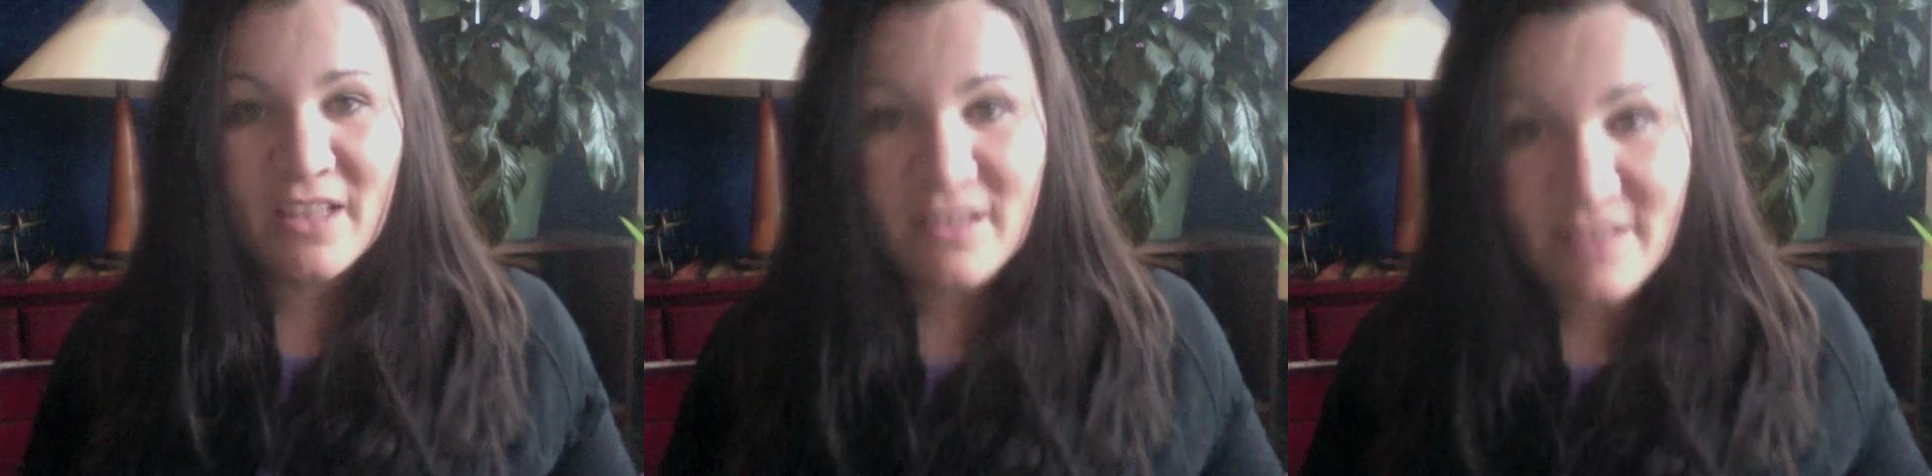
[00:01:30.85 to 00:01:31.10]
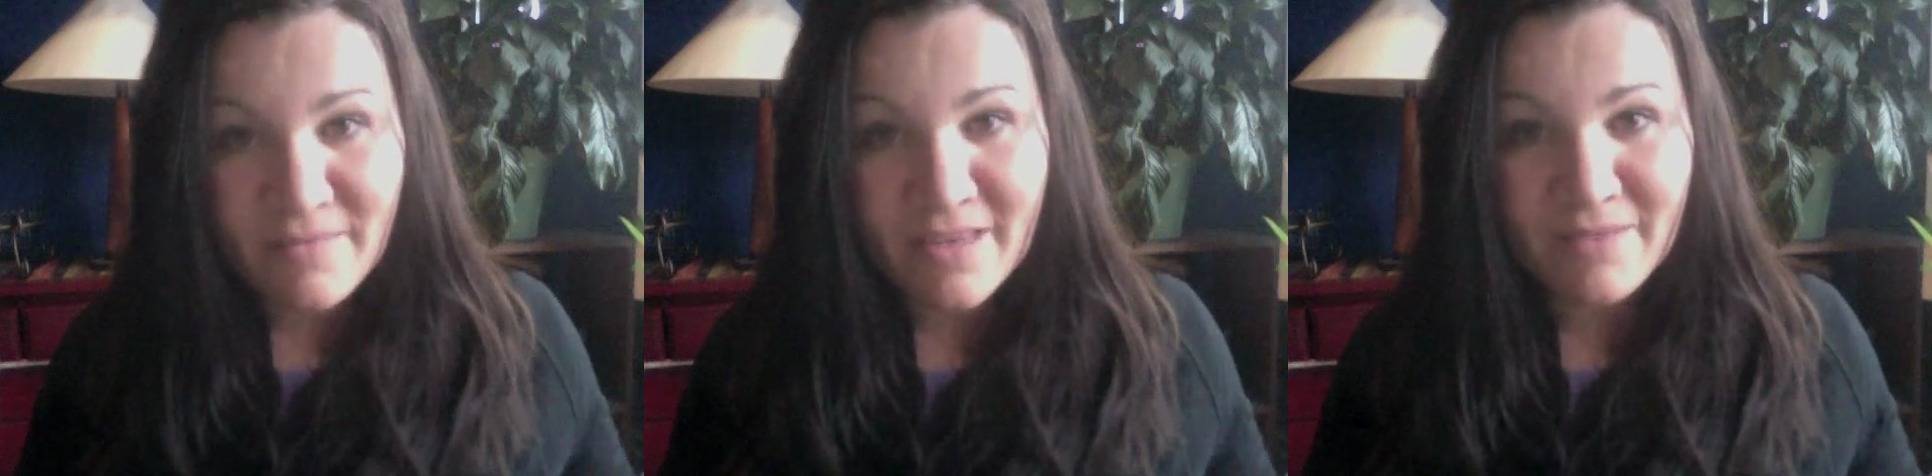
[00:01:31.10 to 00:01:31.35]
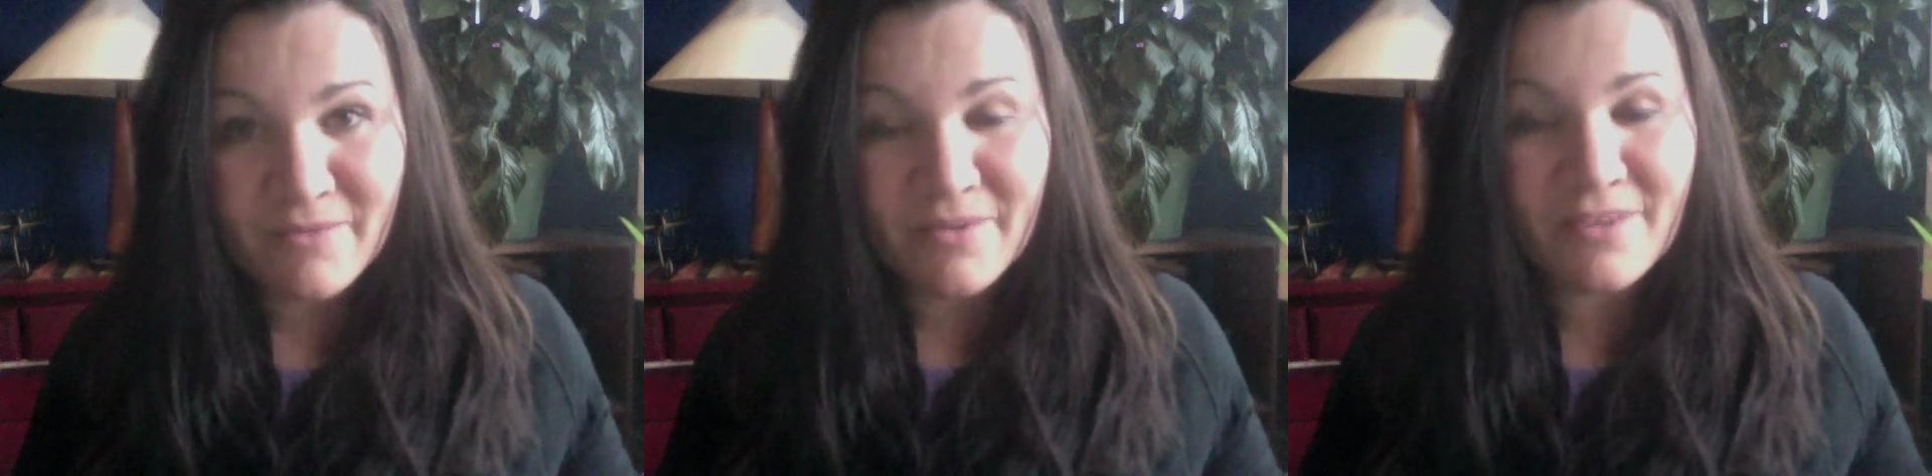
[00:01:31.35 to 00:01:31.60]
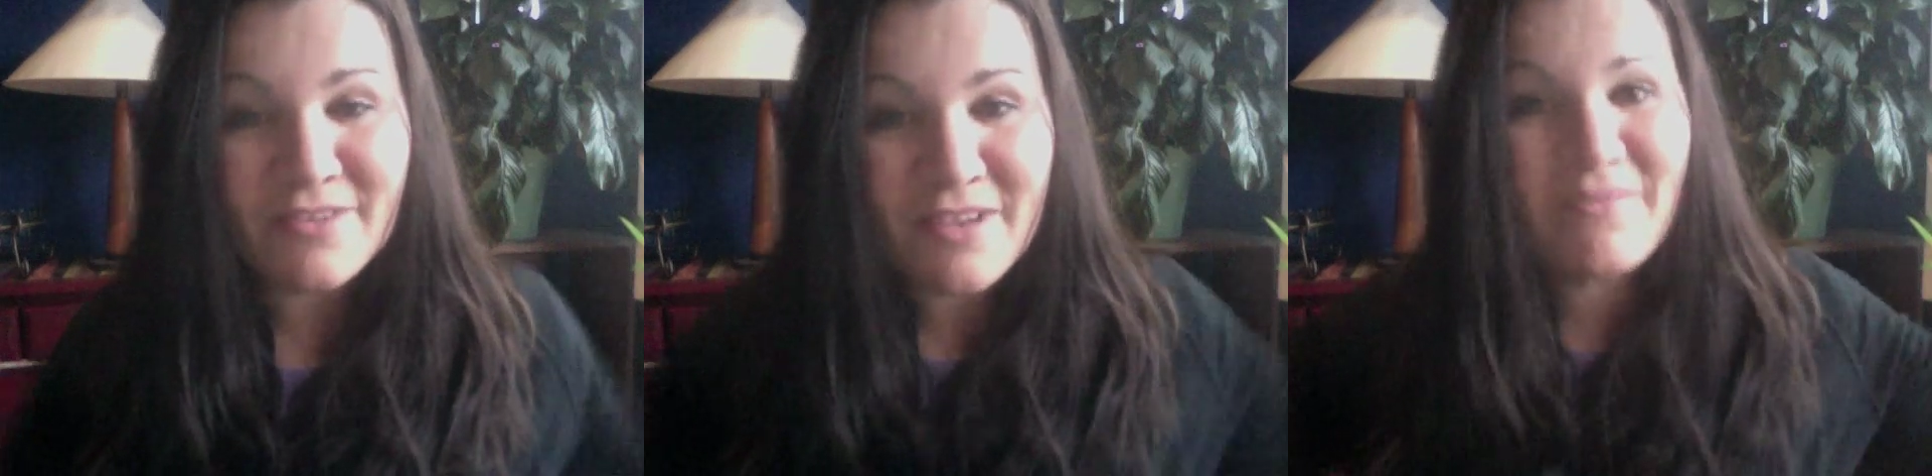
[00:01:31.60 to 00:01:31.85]
something
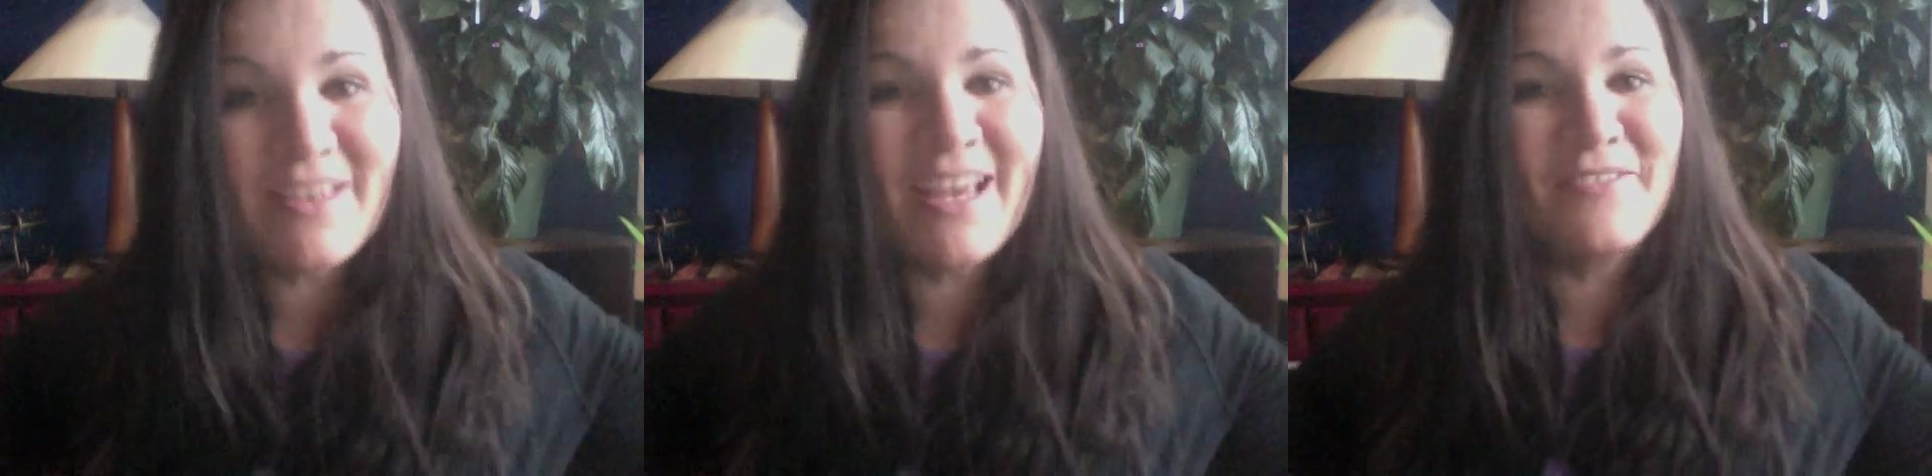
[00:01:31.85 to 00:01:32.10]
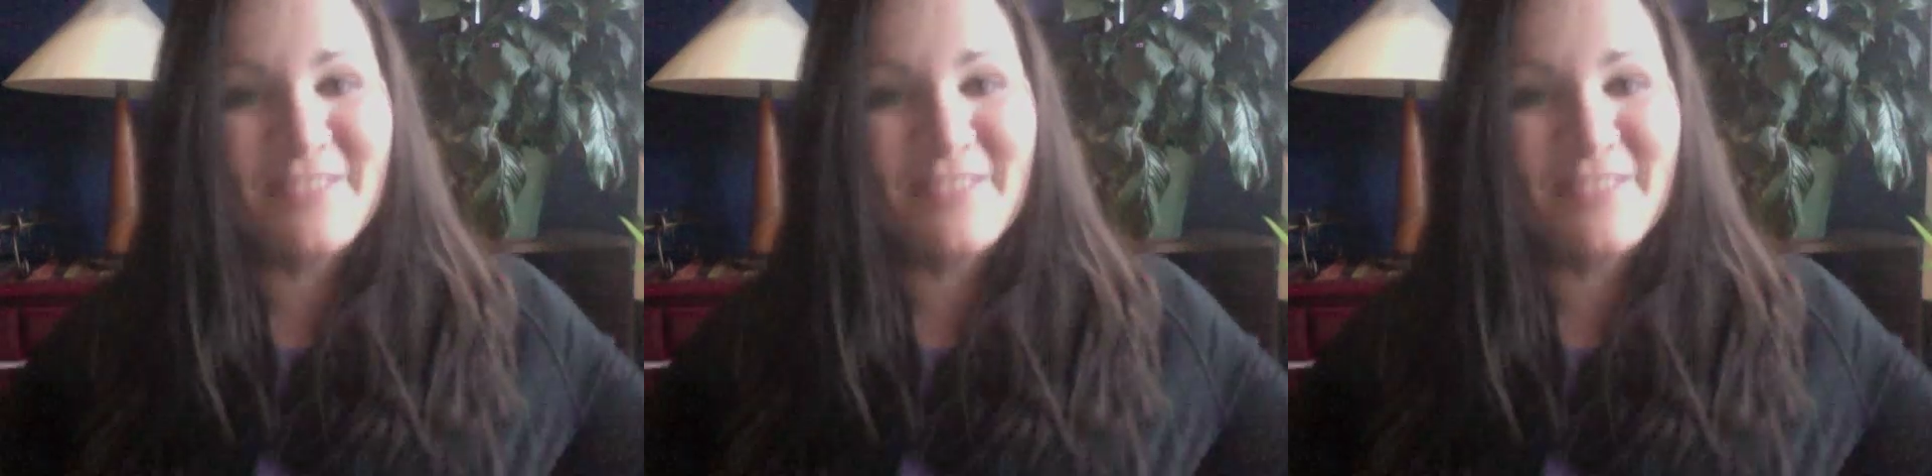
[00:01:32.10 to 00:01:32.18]
gets built on